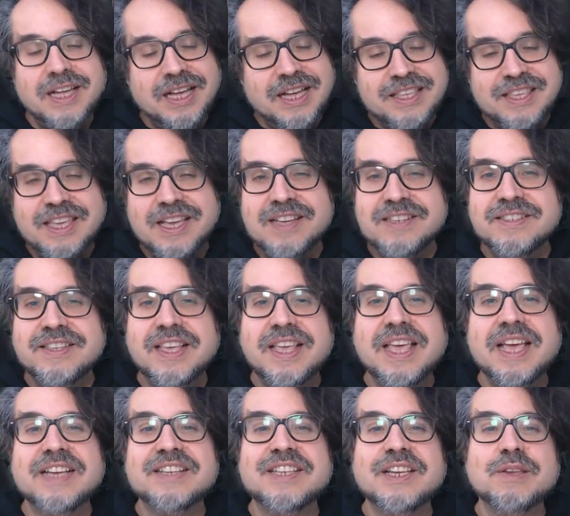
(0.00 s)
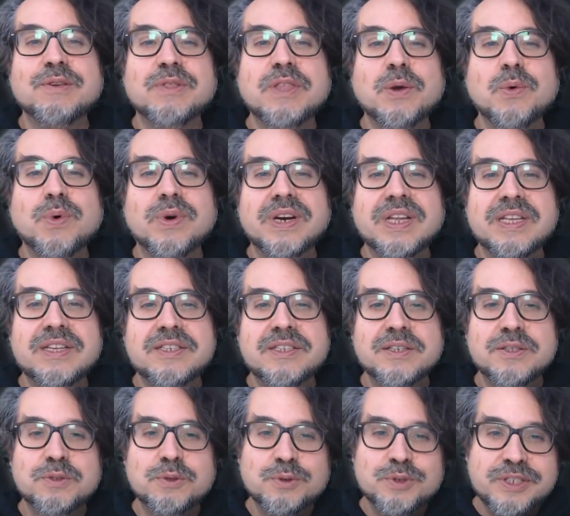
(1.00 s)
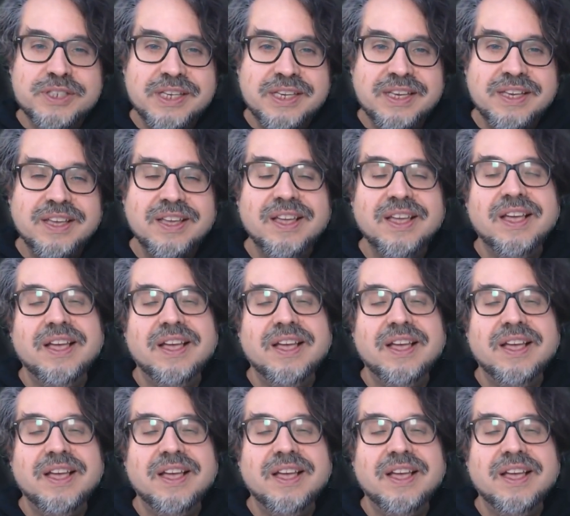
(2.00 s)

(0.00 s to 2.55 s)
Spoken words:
and just execute the queries to see